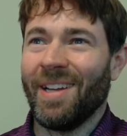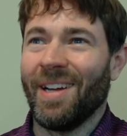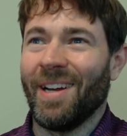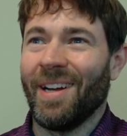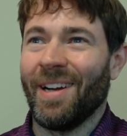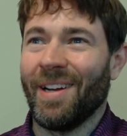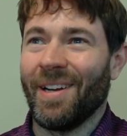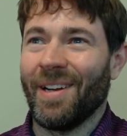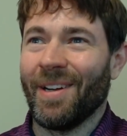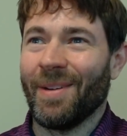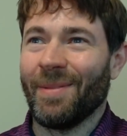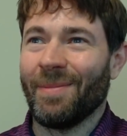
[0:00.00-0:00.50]

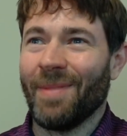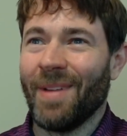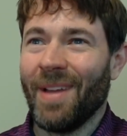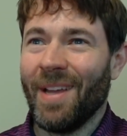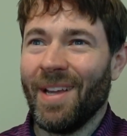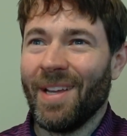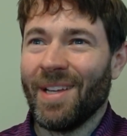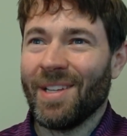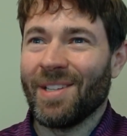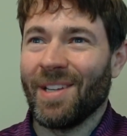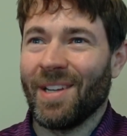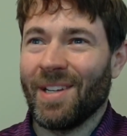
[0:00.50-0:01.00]
Um,
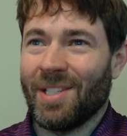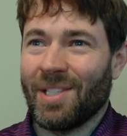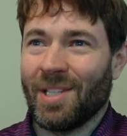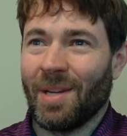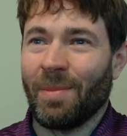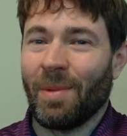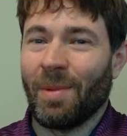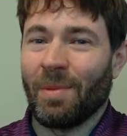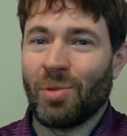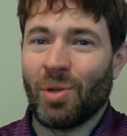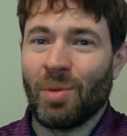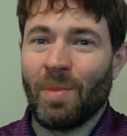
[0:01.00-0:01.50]
it's like
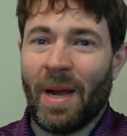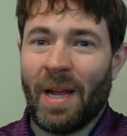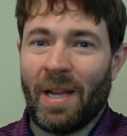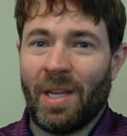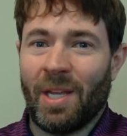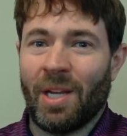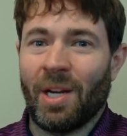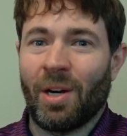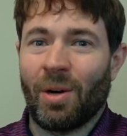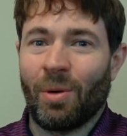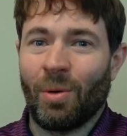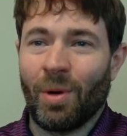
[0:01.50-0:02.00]
sometimes you might
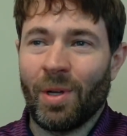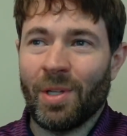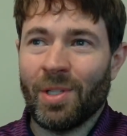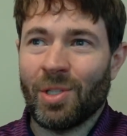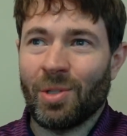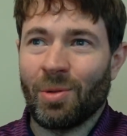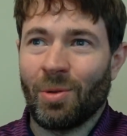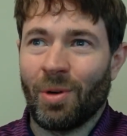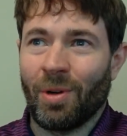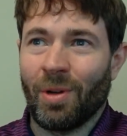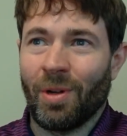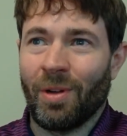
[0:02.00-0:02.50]
care what
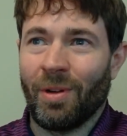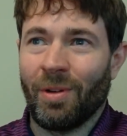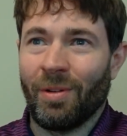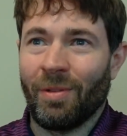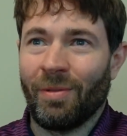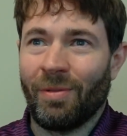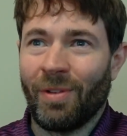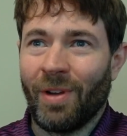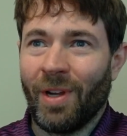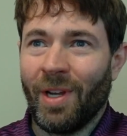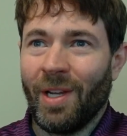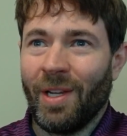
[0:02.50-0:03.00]
sort
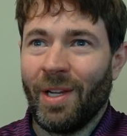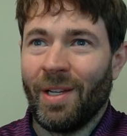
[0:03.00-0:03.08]
of